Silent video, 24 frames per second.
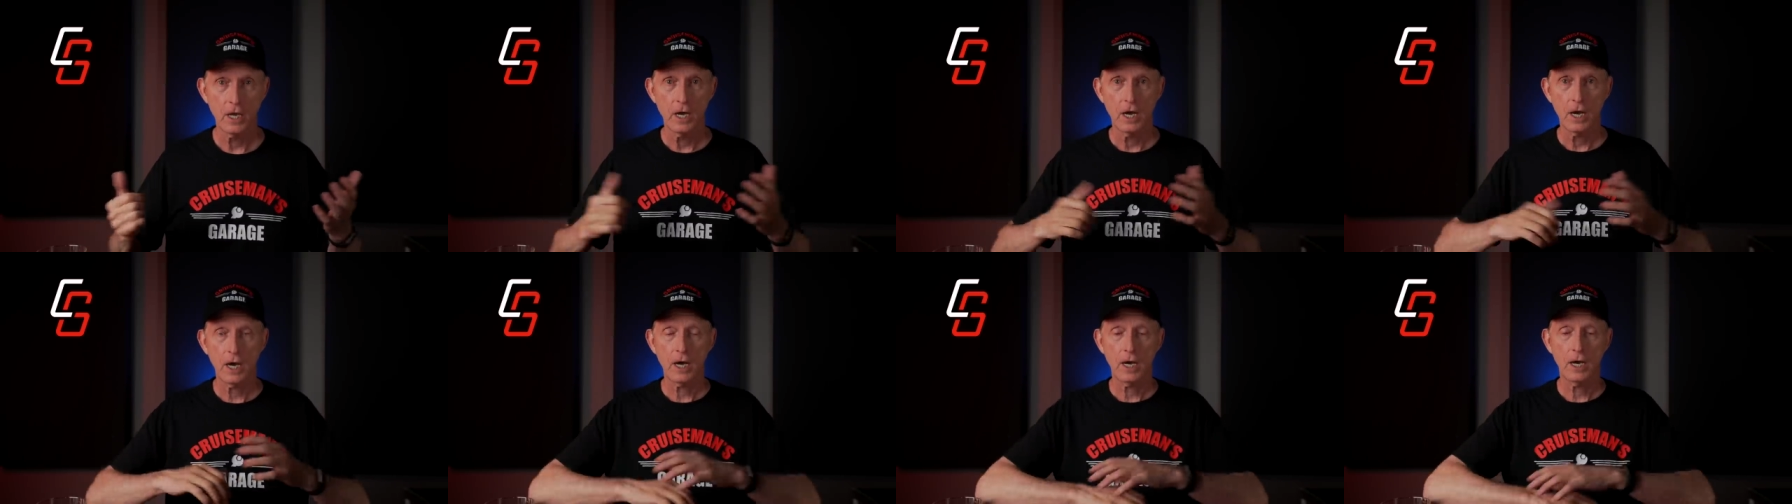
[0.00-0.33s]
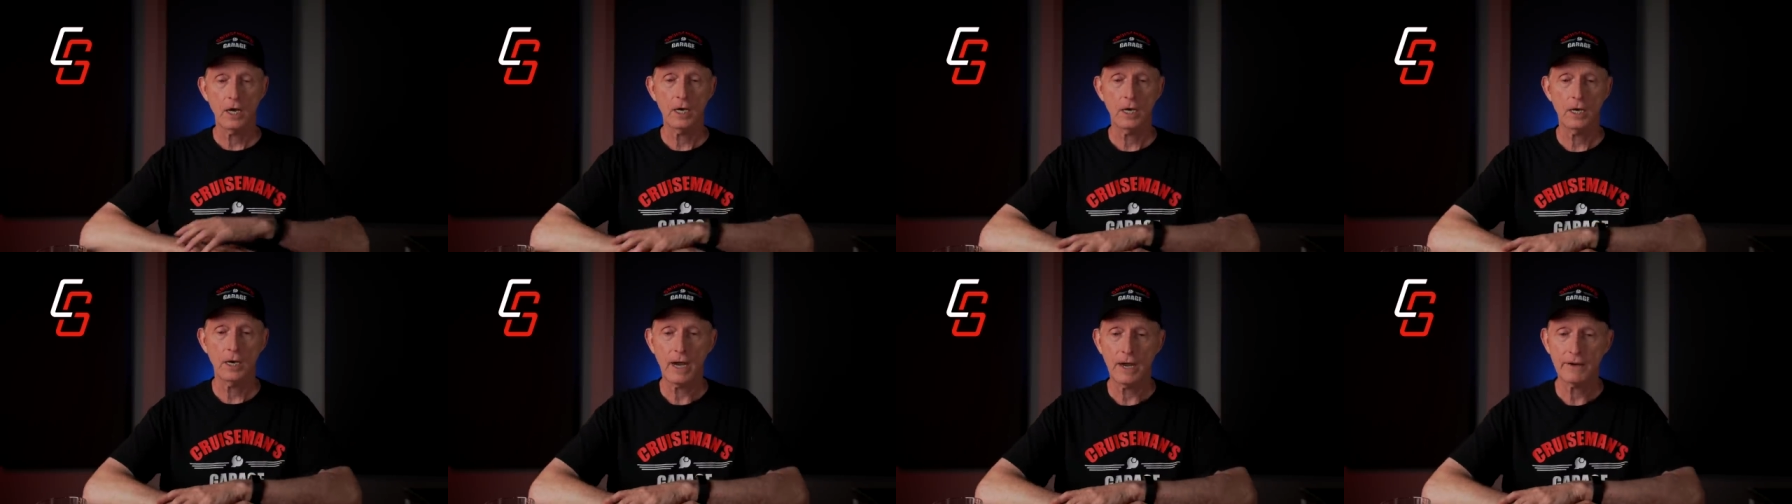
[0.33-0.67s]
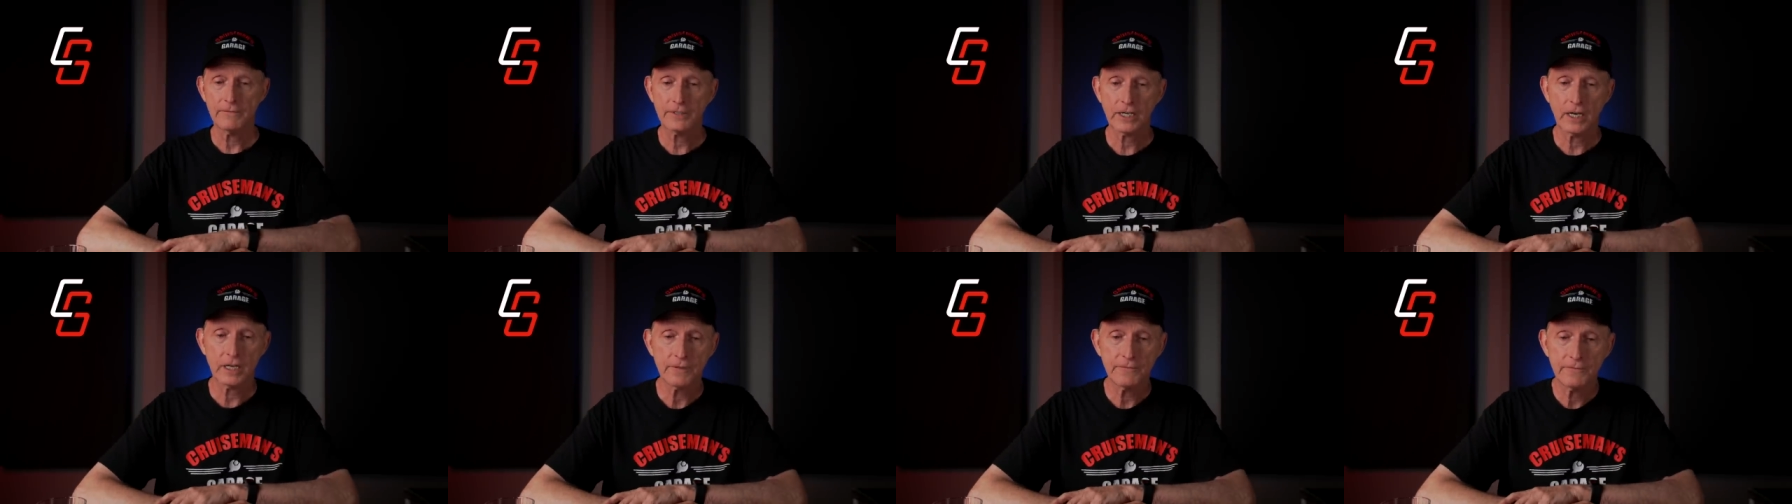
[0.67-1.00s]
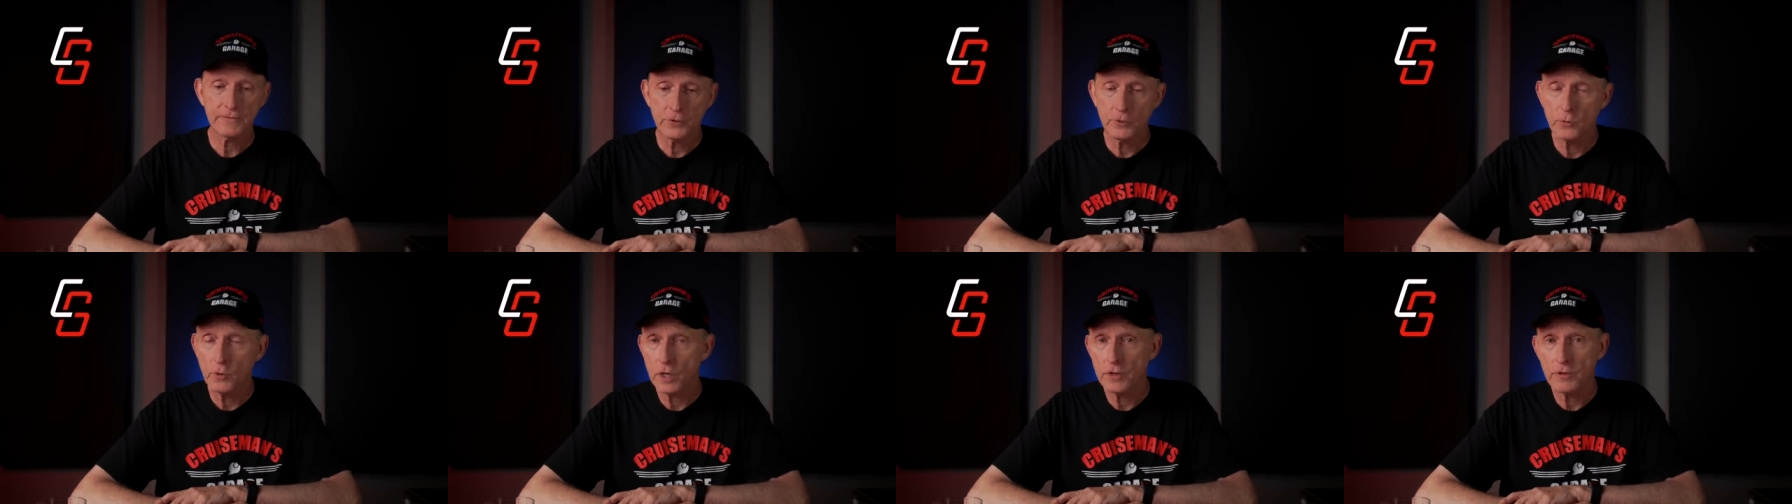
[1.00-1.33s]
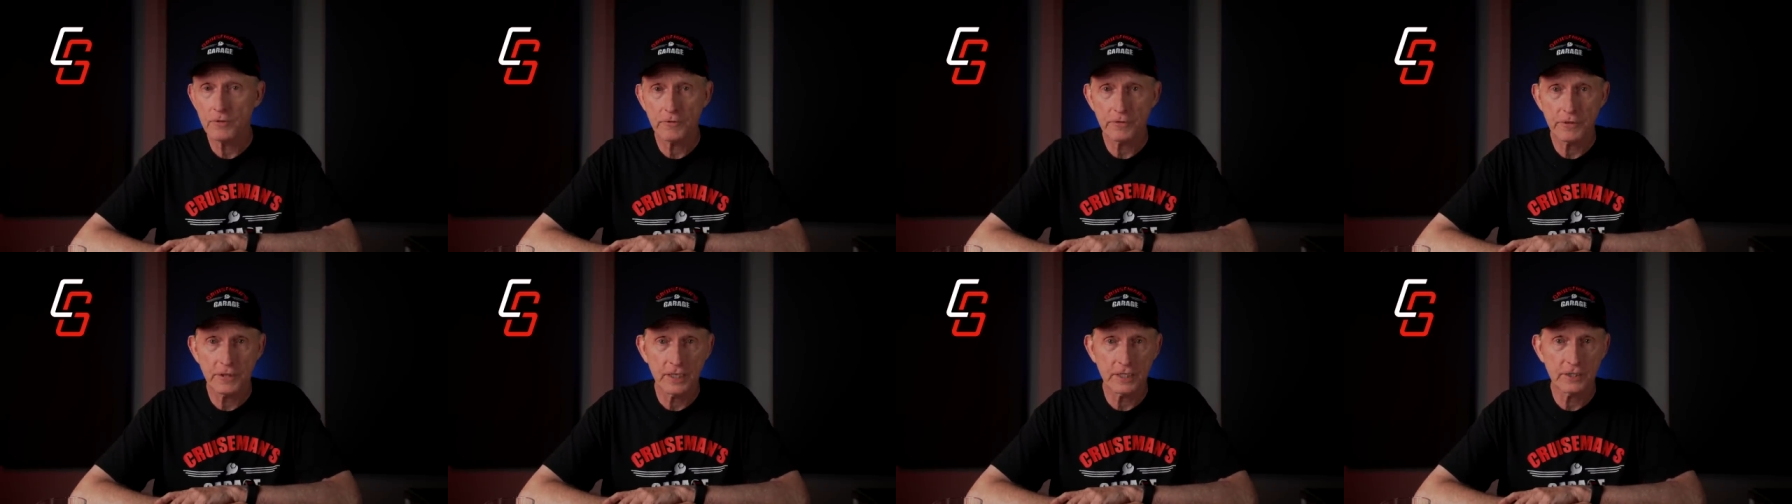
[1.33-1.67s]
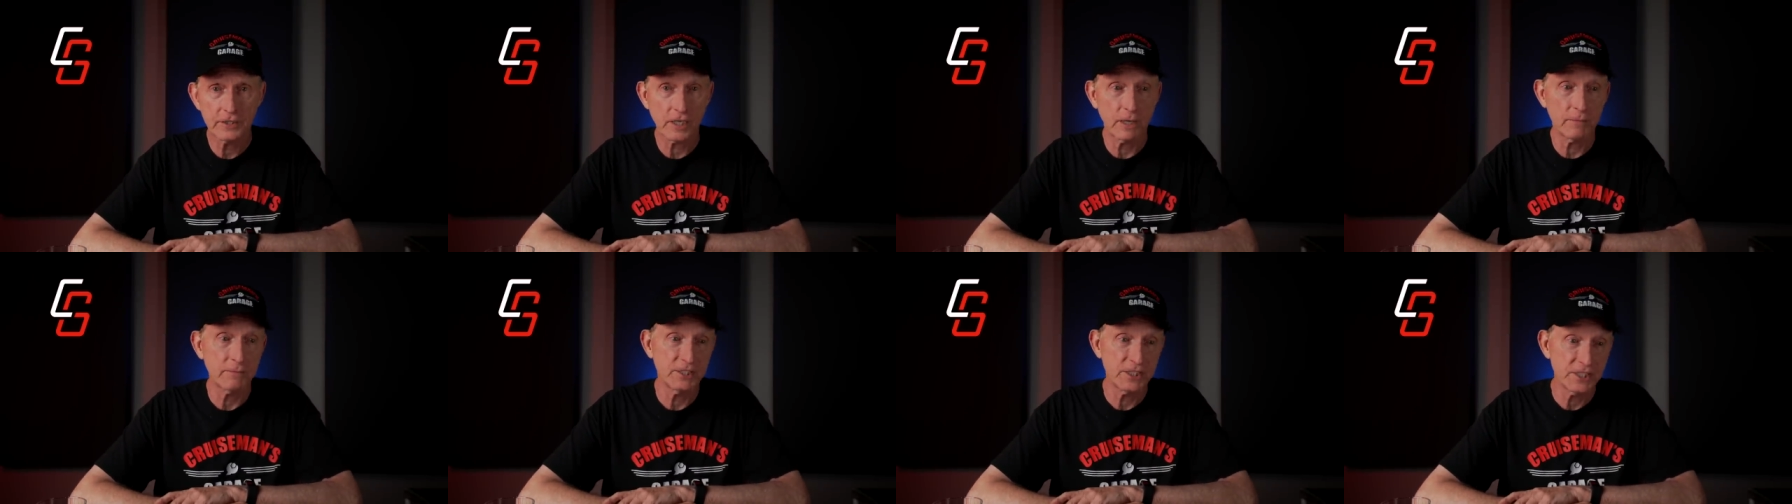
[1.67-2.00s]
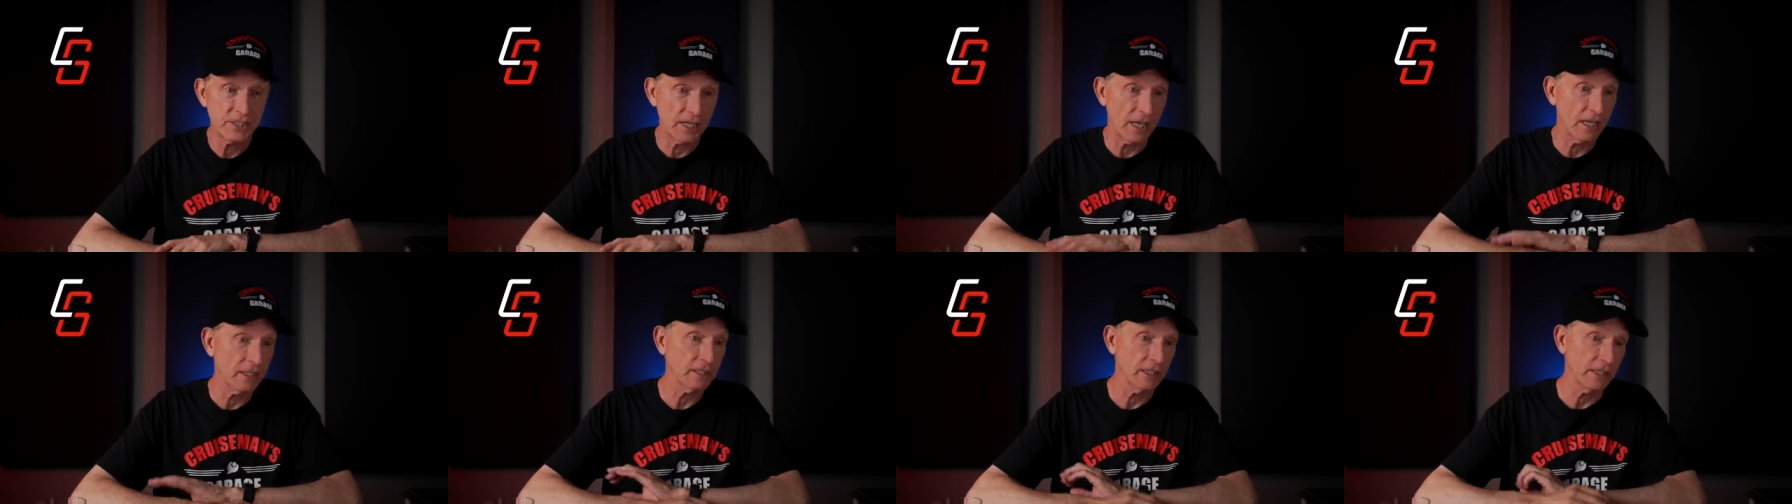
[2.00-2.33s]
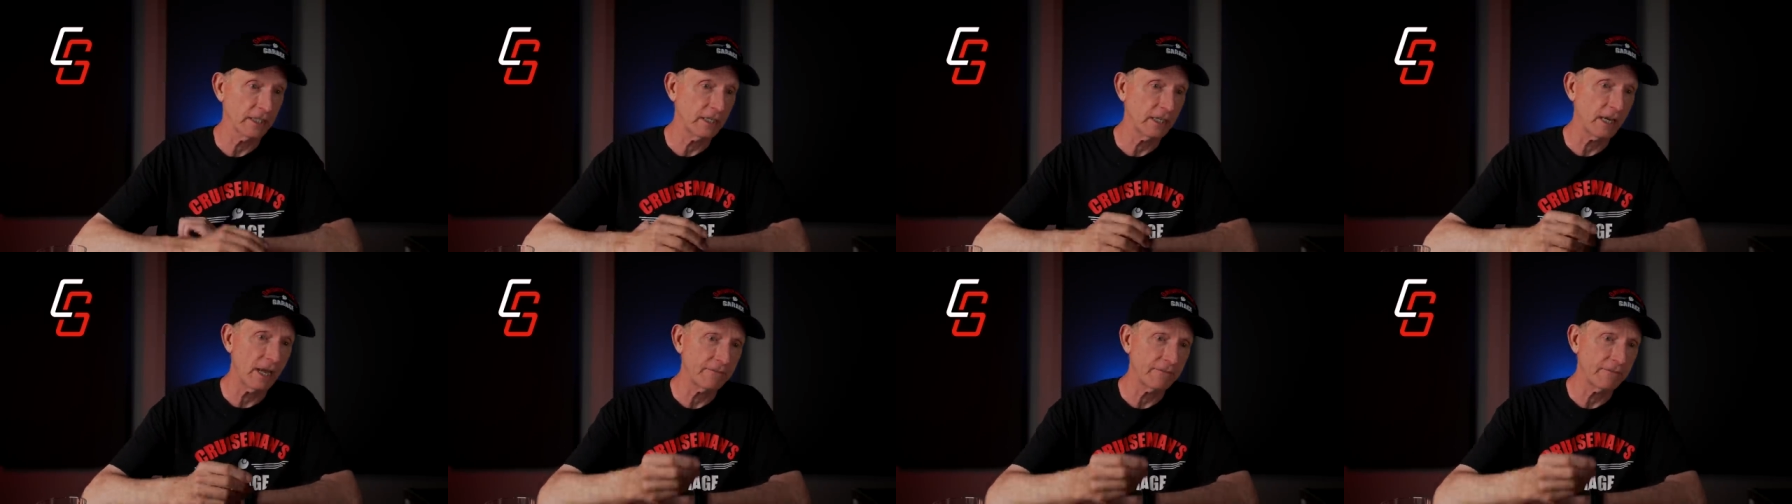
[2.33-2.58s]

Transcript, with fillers: Uh, I've got a few other things I'm selling.